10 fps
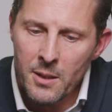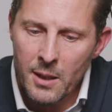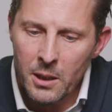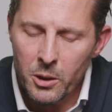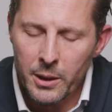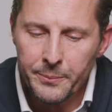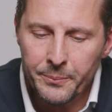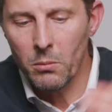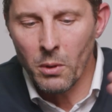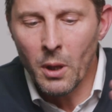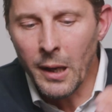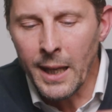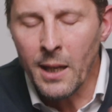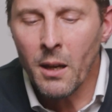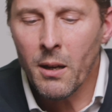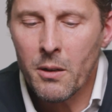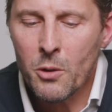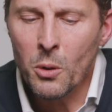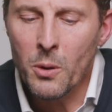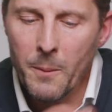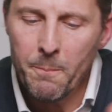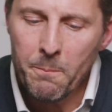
etc. The link, so